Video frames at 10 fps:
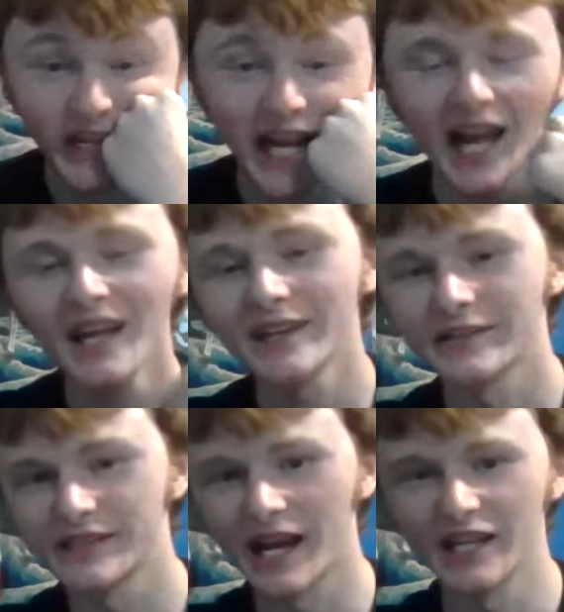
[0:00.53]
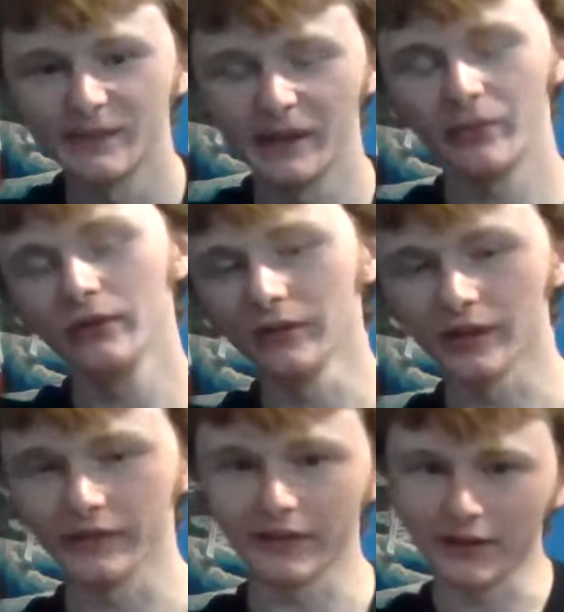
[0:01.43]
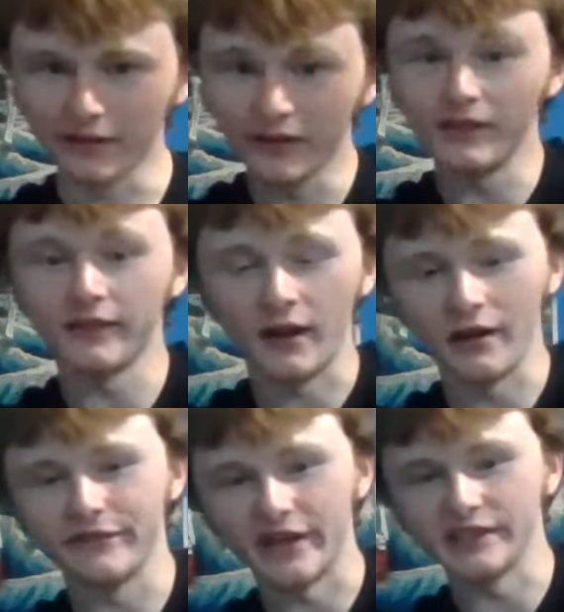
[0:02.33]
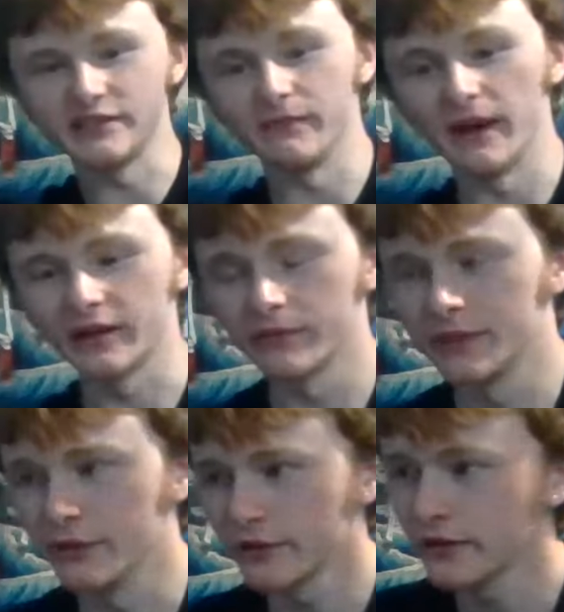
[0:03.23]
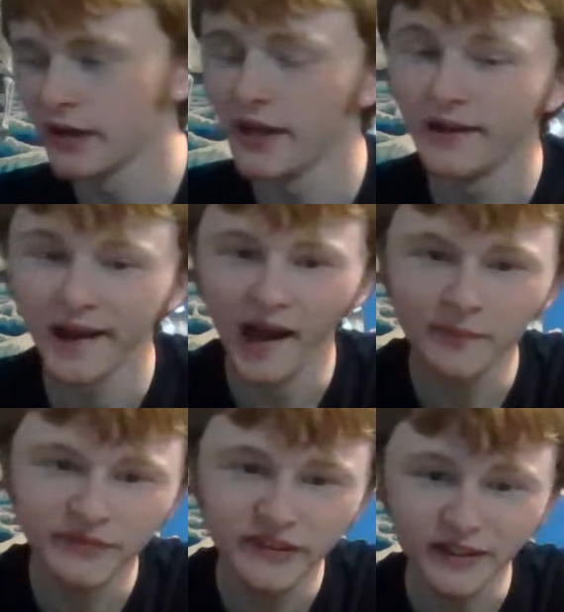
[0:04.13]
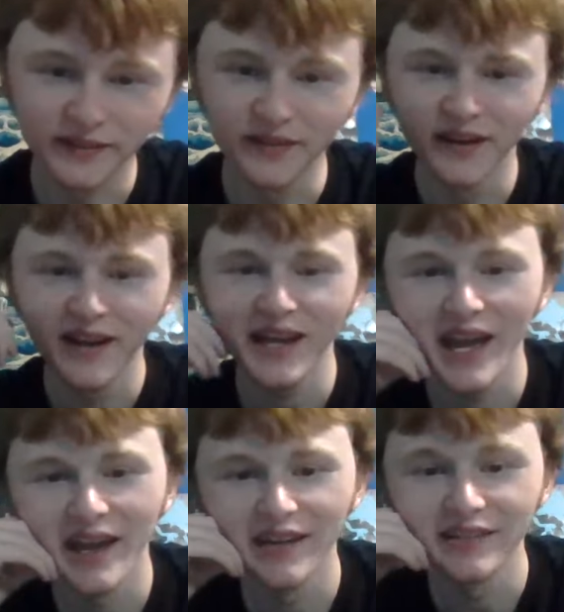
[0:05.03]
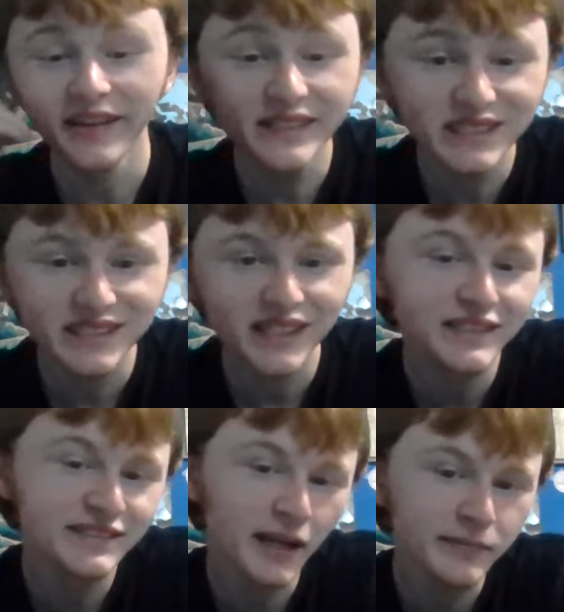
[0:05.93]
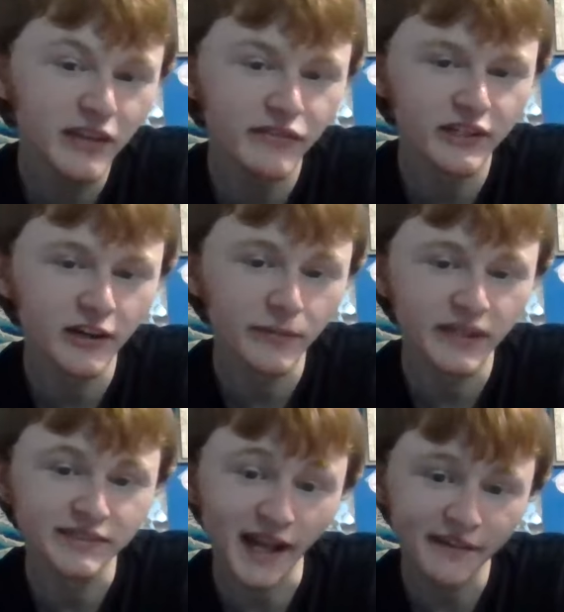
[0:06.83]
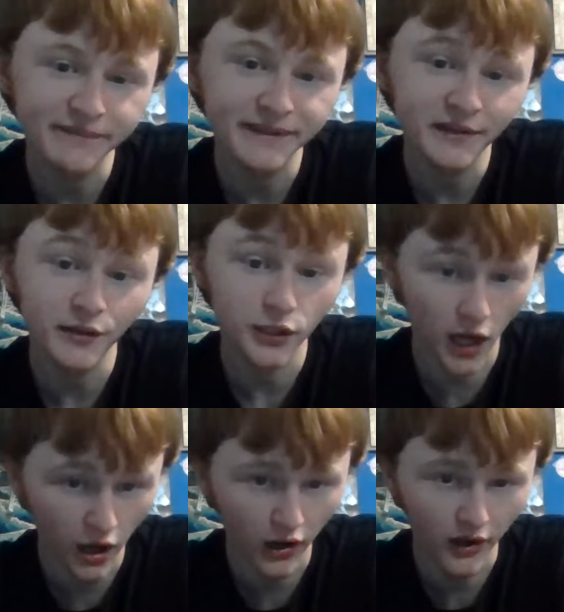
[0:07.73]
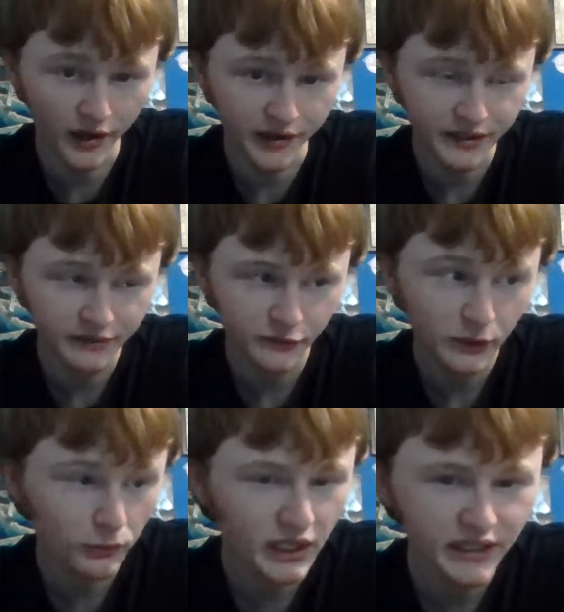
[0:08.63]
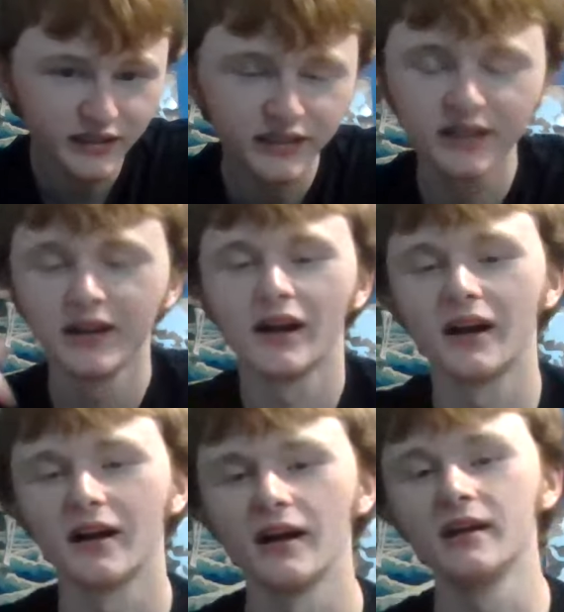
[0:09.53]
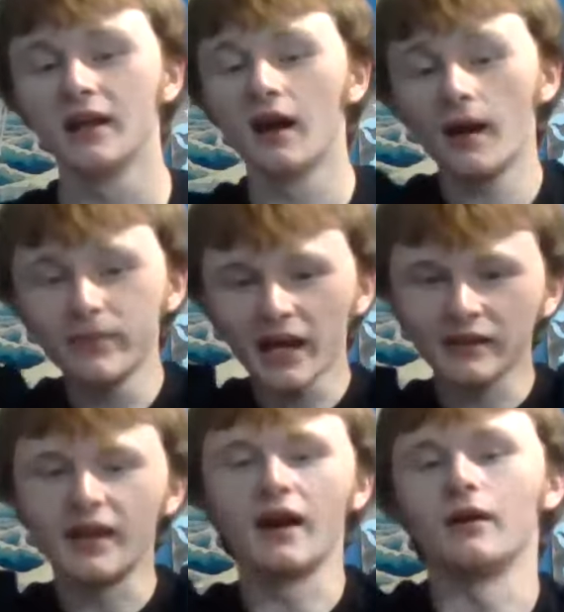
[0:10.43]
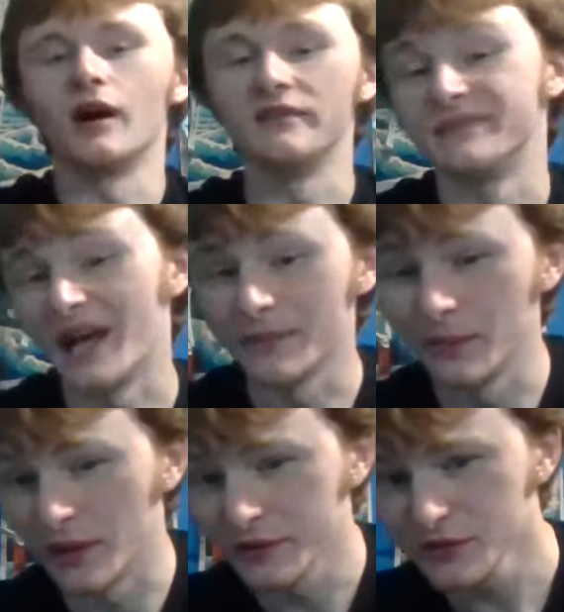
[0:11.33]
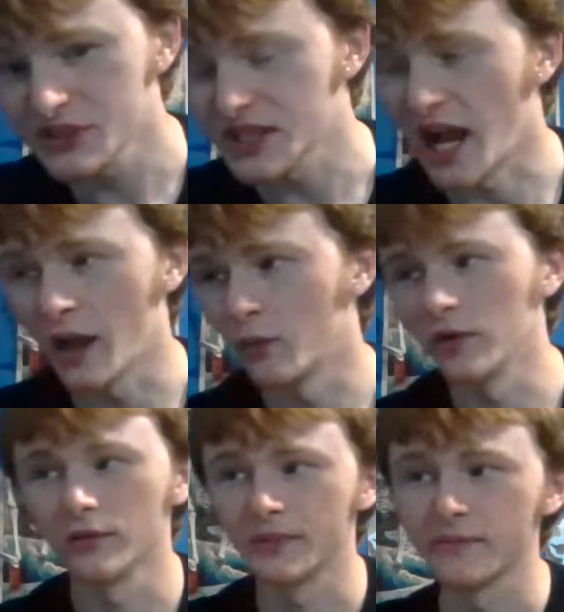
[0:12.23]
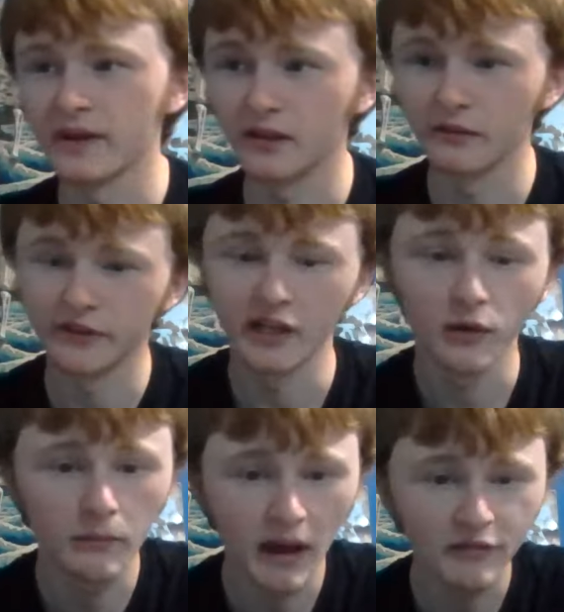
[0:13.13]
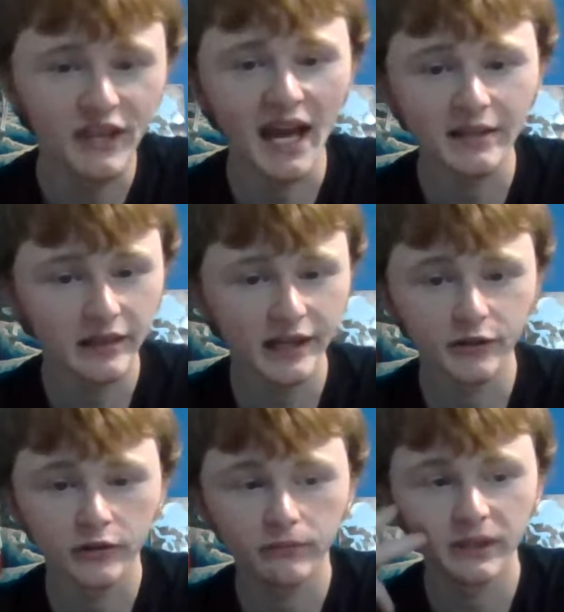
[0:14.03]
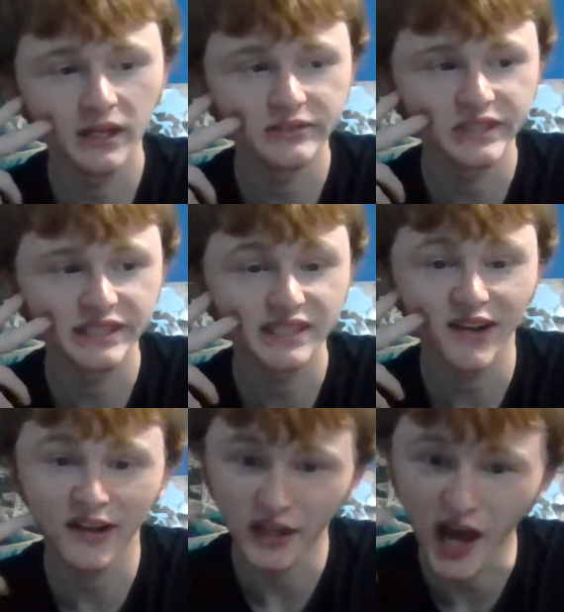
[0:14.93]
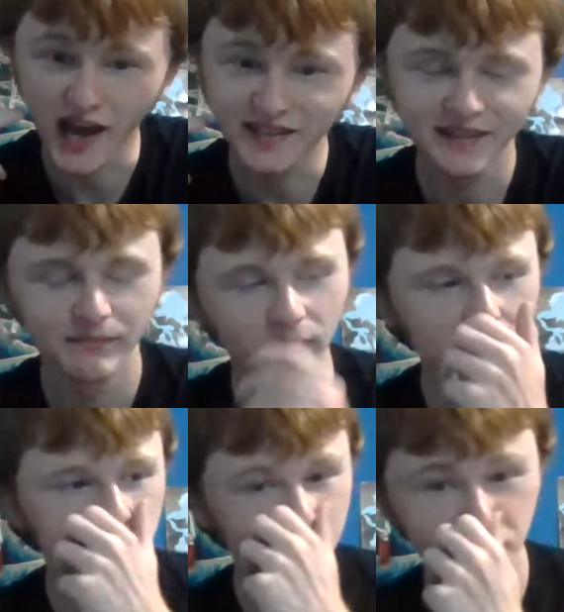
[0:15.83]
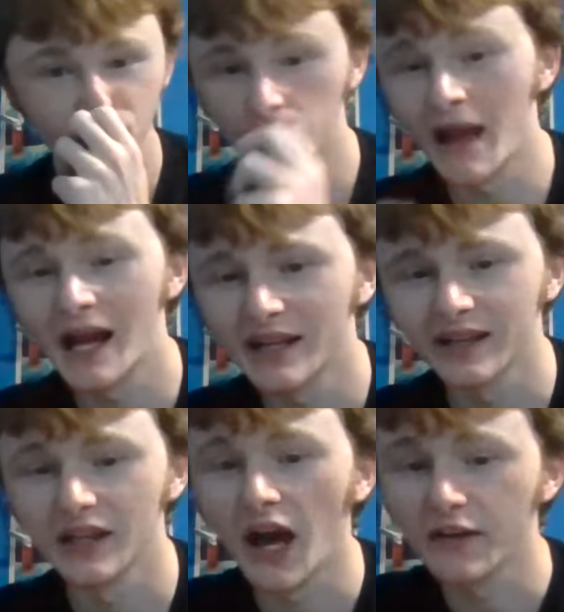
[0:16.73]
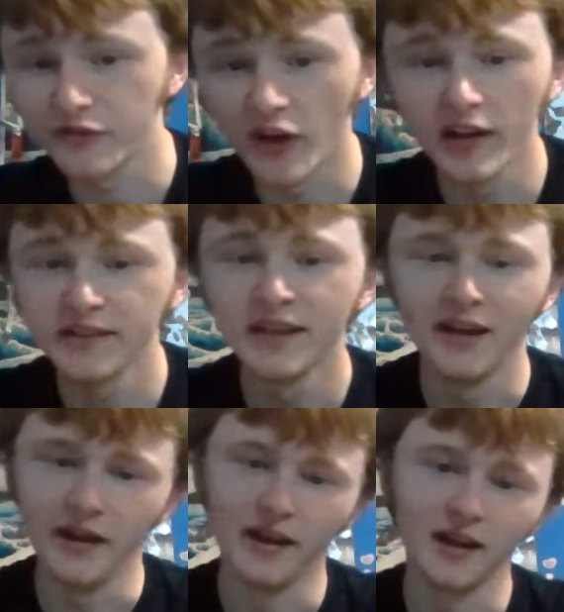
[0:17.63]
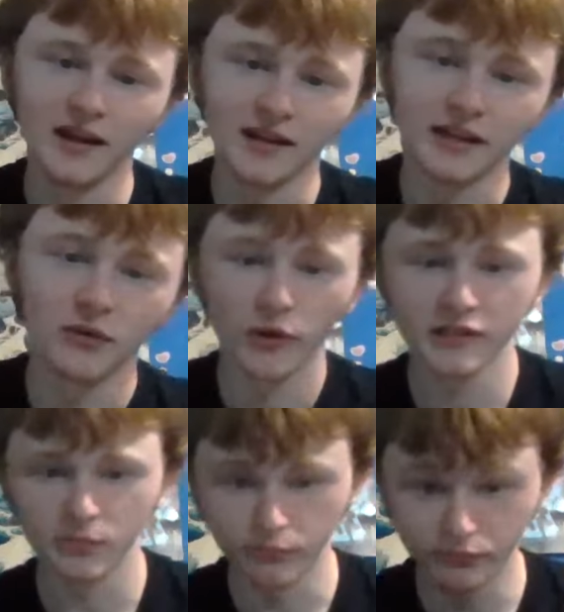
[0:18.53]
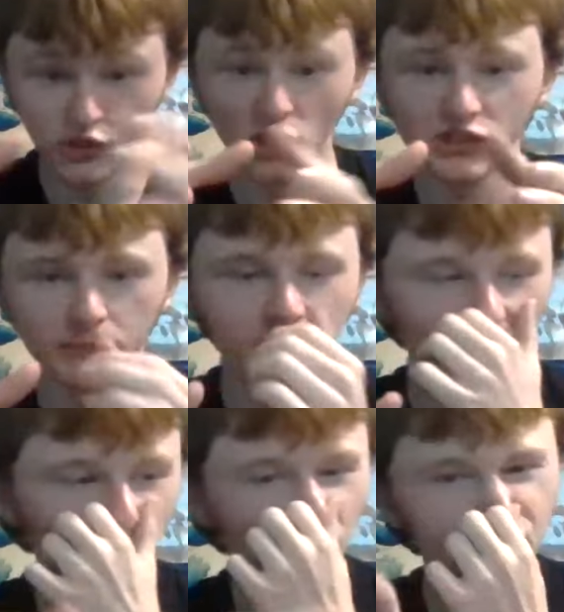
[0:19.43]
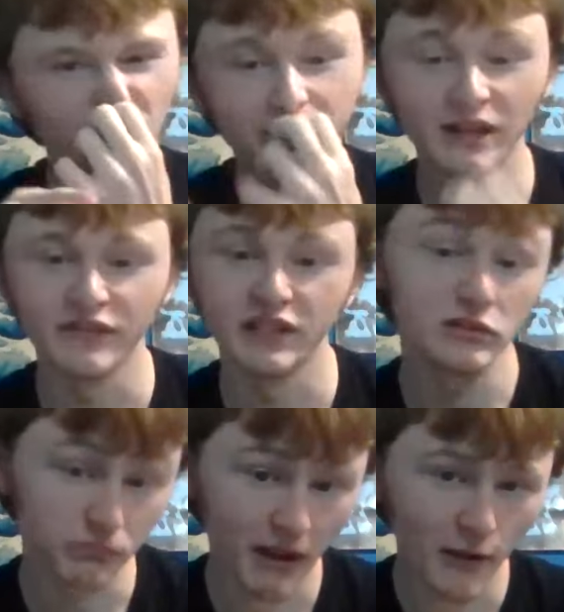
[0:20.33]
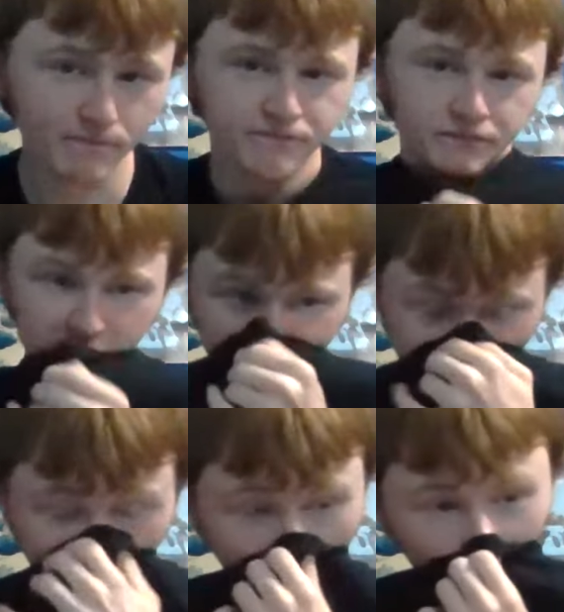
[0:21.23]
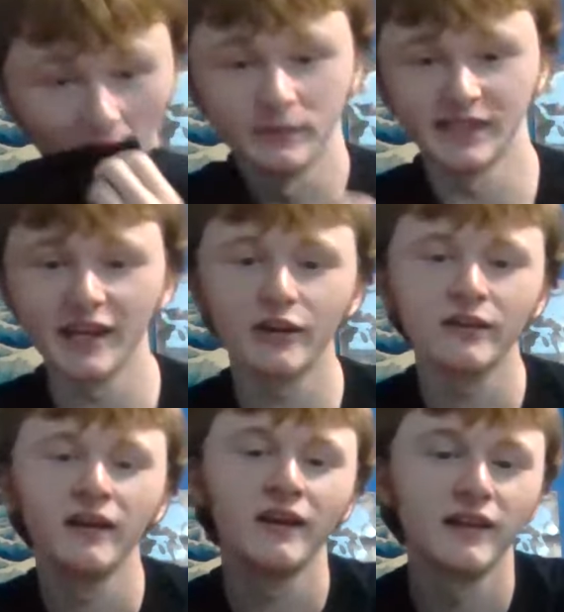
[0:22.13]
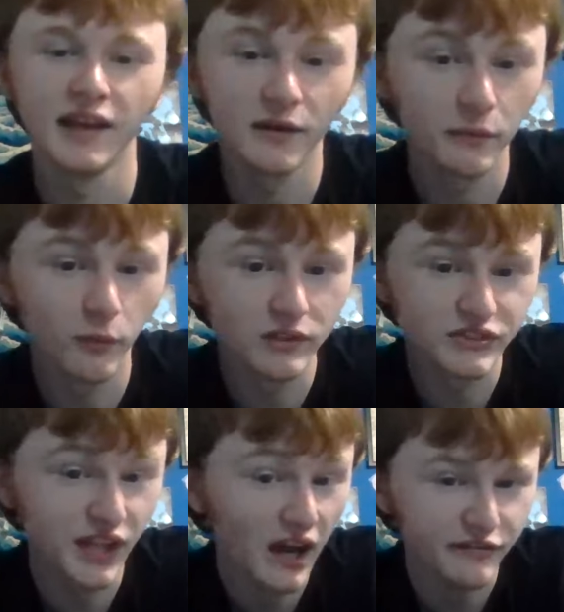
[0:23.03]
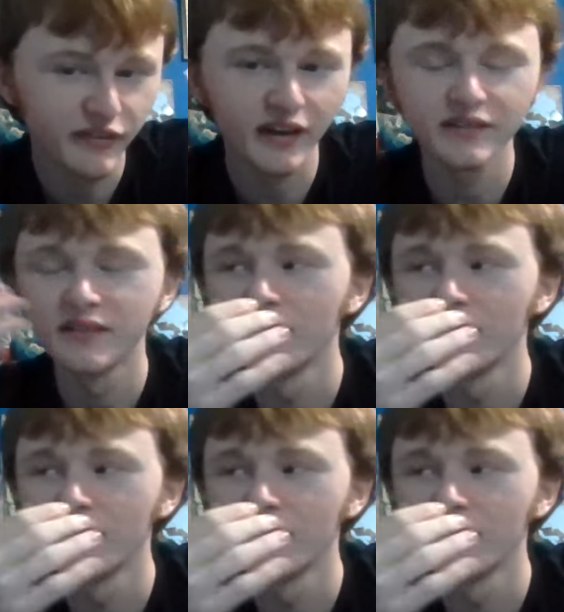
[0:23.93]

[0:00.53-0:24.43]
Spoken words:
Hi, tiny people living in the confines of my computer. I'm Finn, and this is an update video because I've been gone for a week. I'm back now. I've been at my mother's. I will be making a video about that later because it's a lot. Most of it's traumatic and not fun, and I don't want it to just be what the update video is about. So I was there. It was not fun.